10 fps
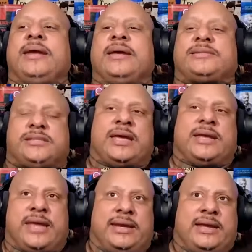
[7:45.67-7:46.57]
it's
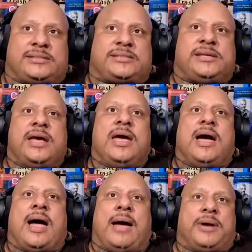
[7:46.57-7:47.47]
and then it's
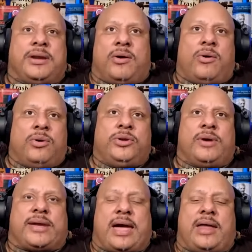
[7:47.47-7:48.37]
I'm going to hold you
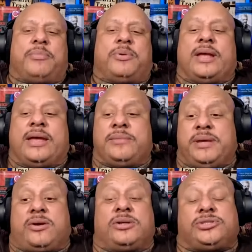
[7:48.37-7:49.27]
accountable and
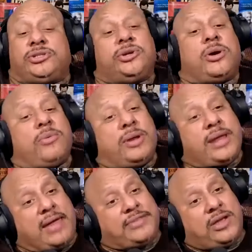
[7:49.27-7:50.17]
because you don't want to
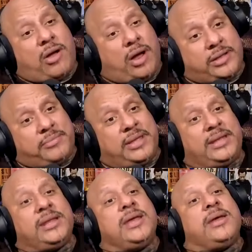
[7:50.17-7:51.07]
have the
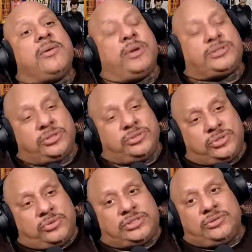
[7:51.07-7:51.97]
argument, what you
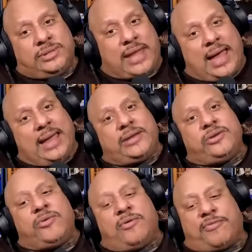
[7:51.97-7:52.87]
do is you lie and
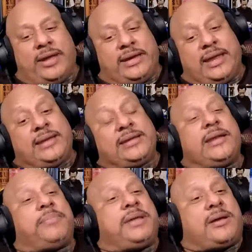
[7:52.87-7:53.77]
you avoid it and
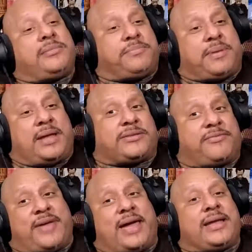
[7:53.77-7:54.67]
then it becomes about the
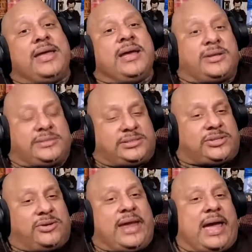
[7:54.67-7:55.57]
fact cuz
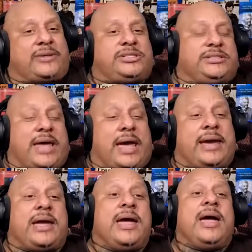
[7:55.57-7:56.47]
so now she's
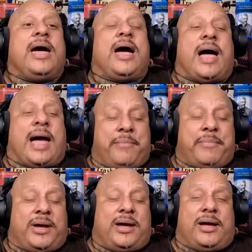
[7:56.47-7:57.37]
like
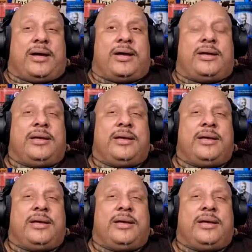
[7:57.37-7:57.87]
I'm uh